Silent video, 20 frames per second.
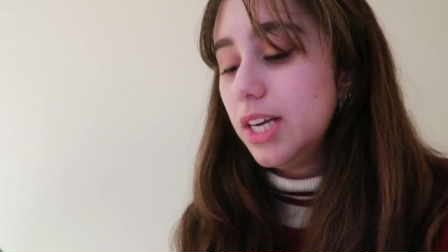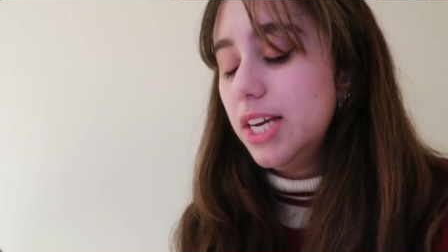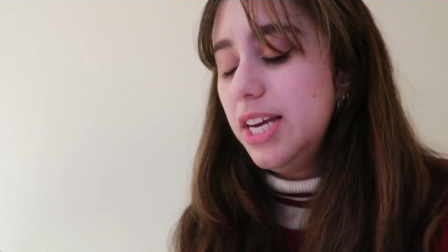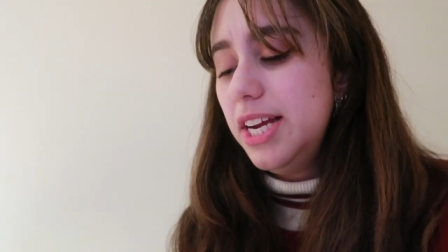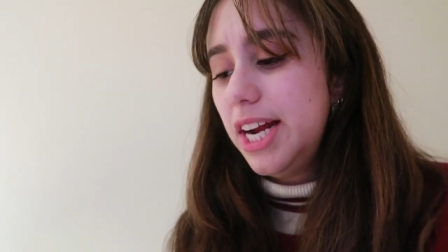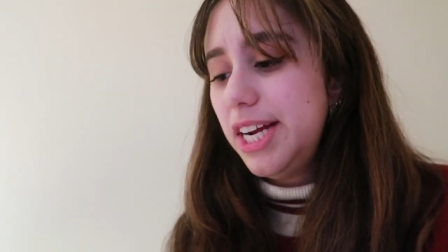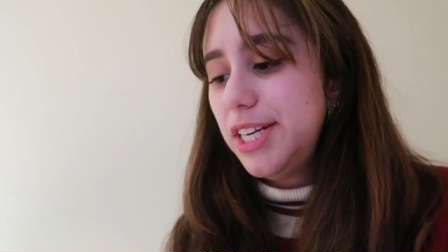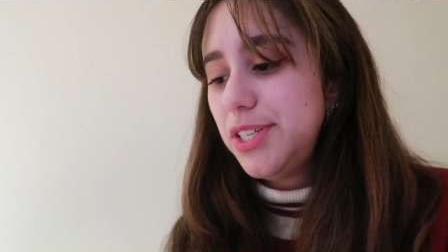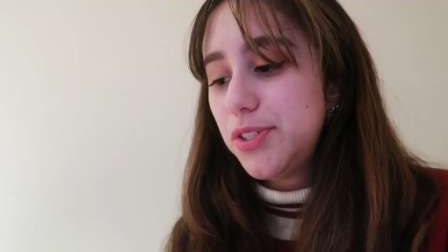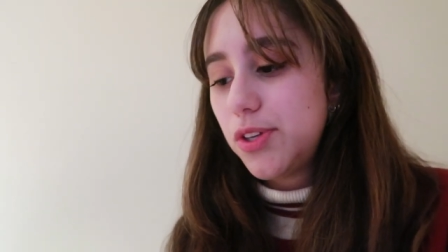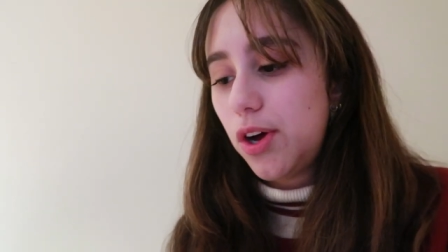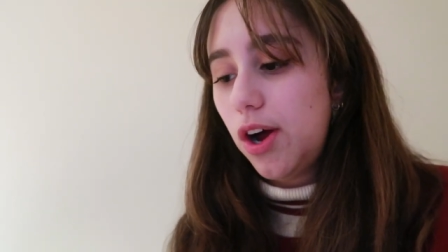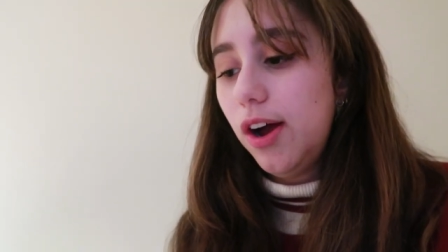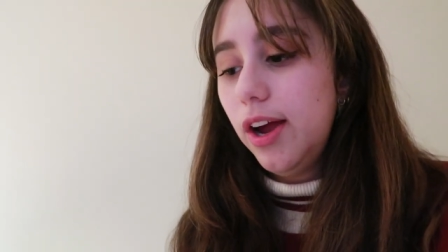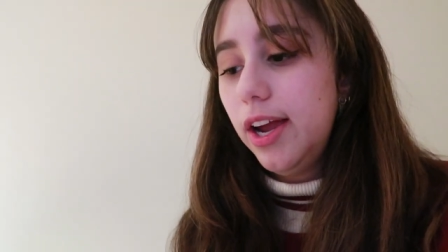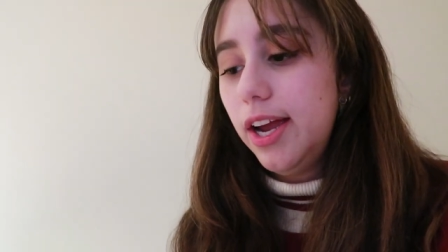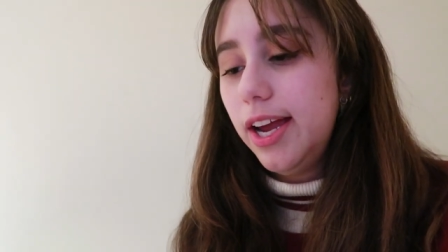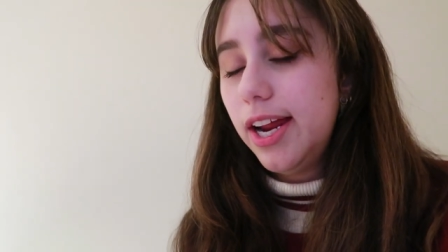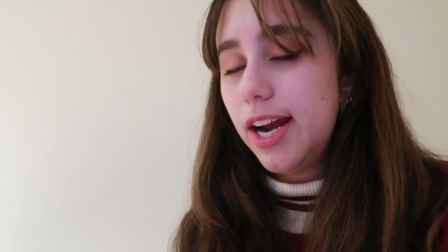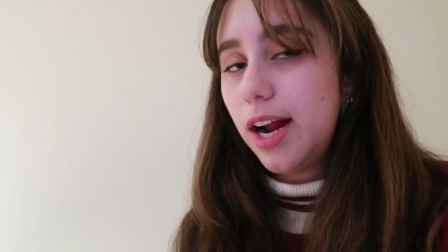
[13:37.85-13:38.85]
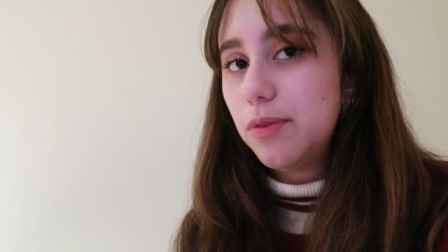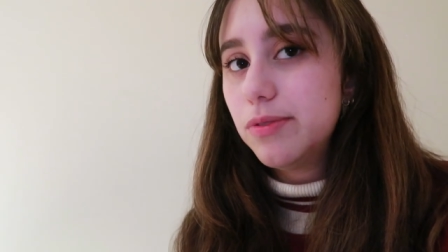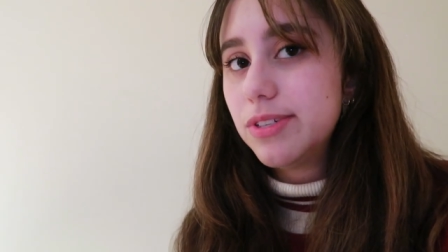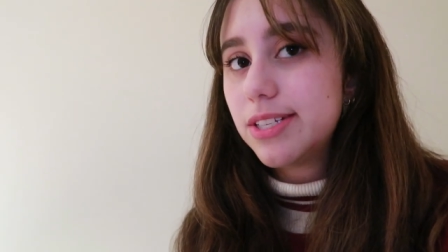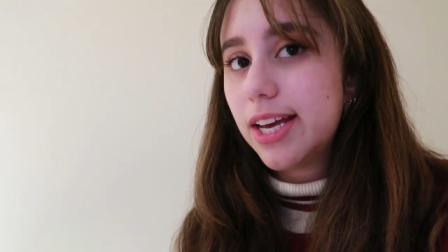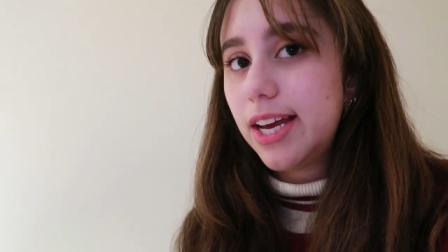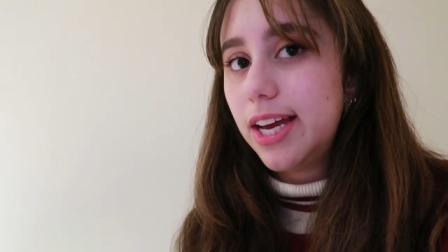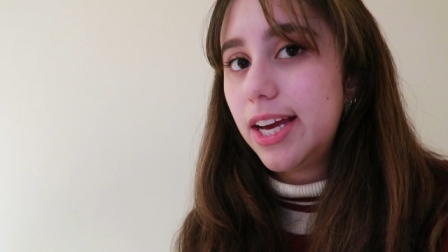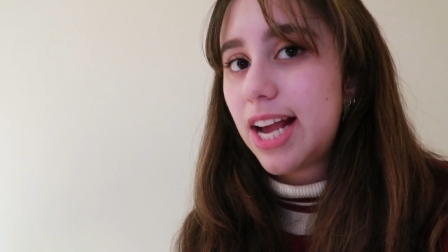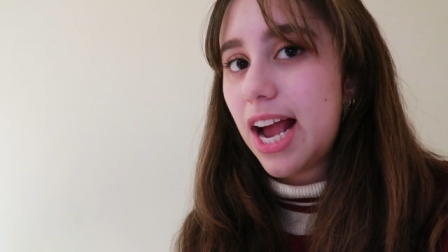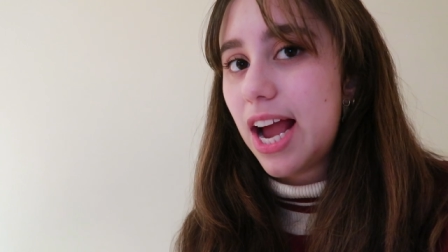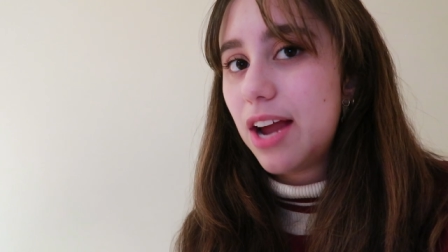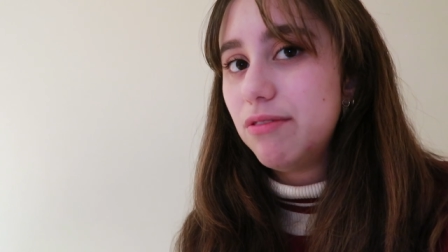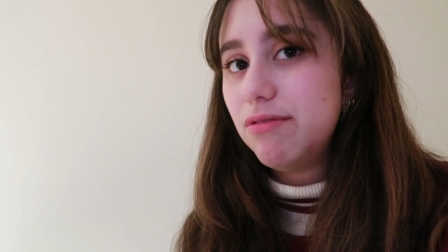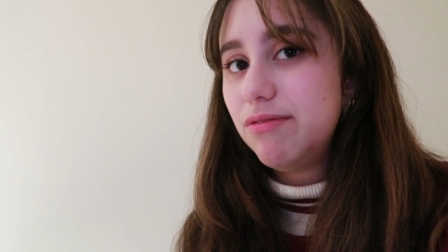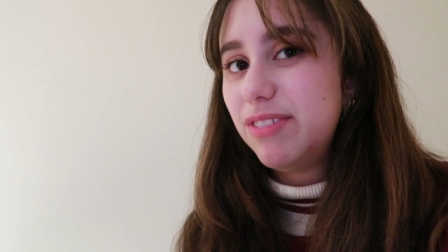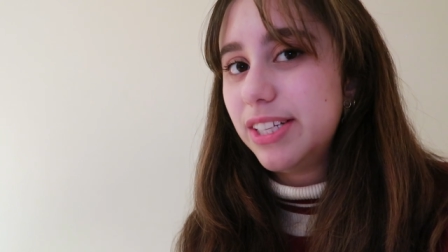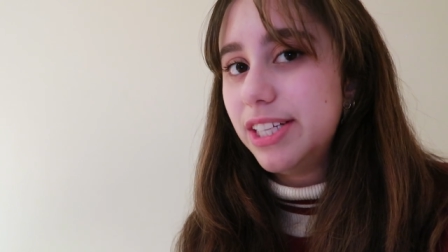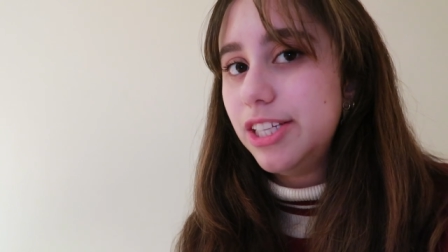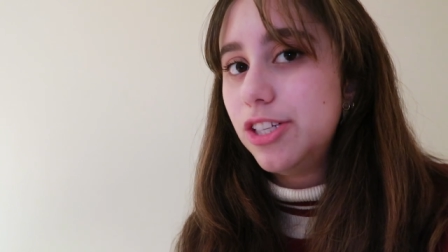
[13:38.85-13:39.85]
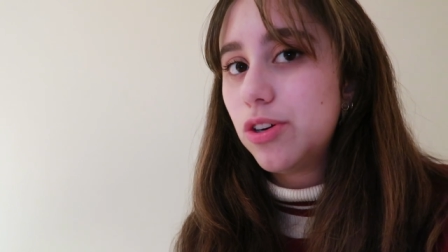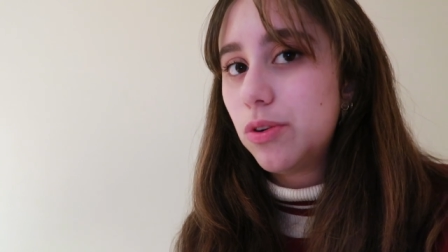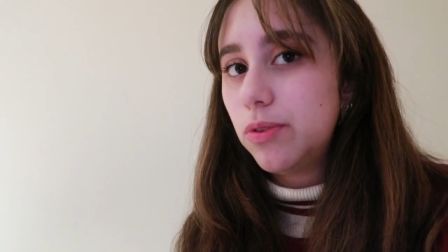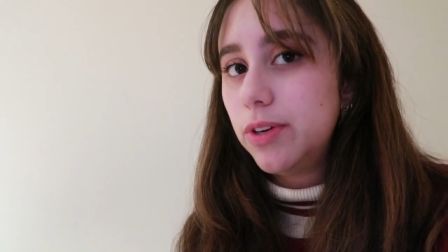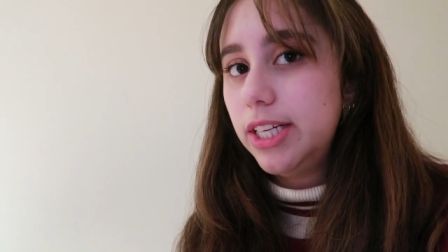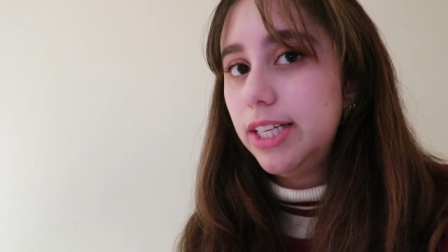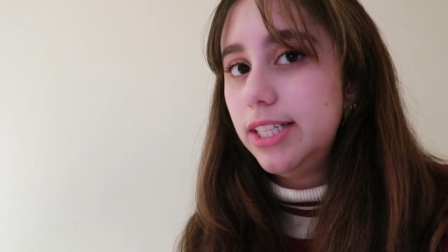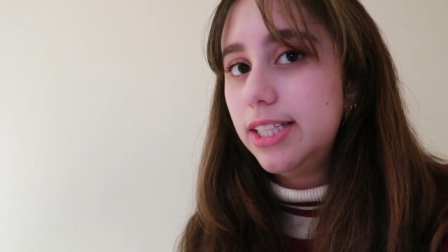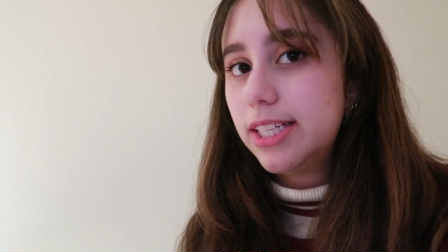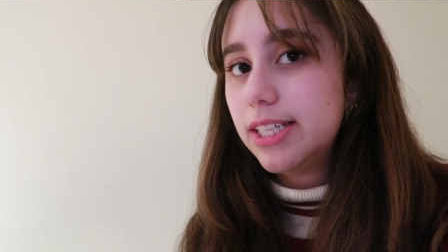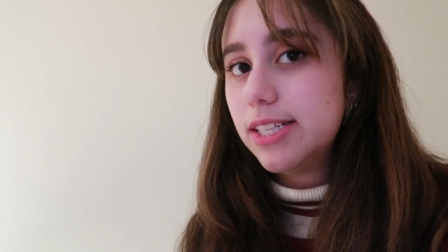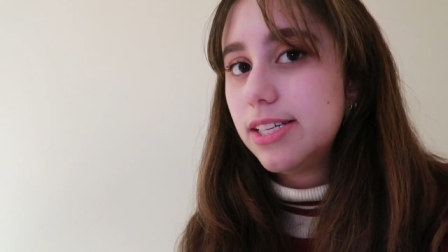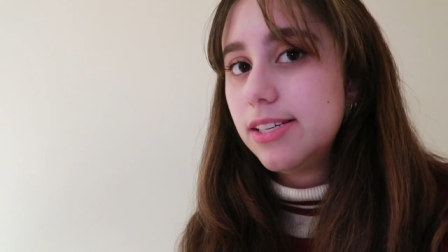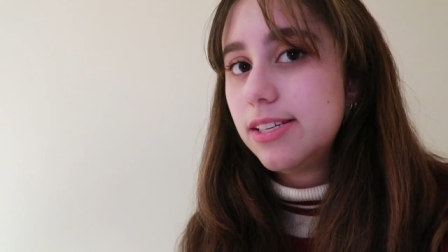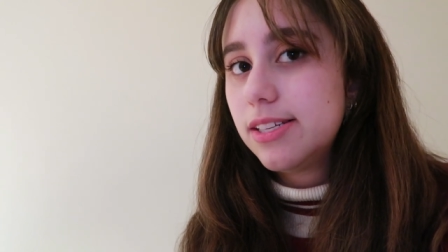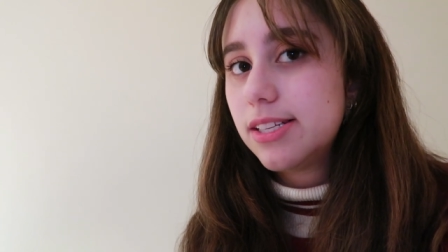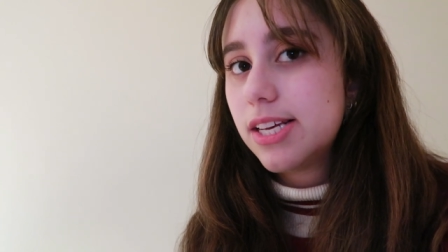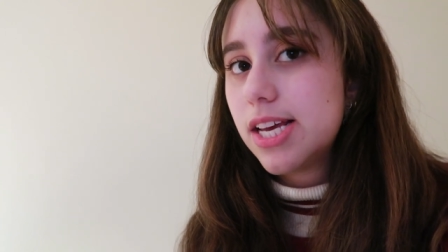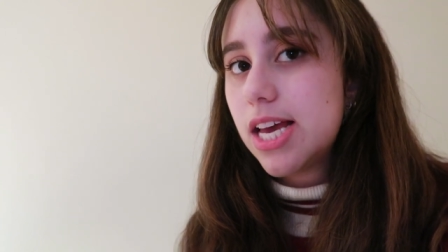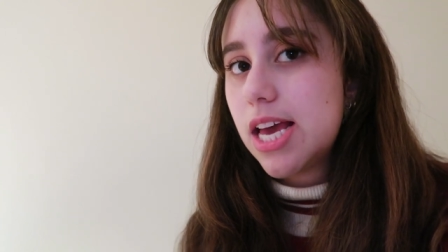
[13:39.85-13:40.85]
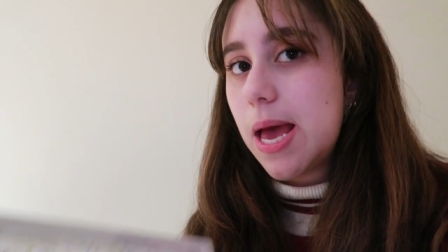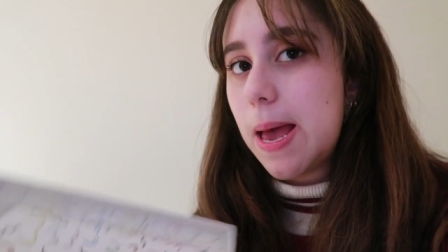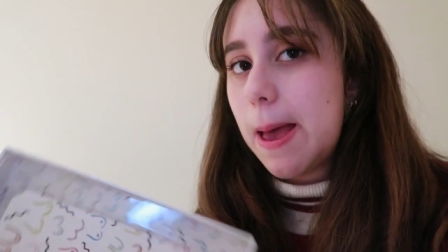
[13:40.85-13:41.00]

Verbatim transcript: and I saw it and I was like, I really don't need this.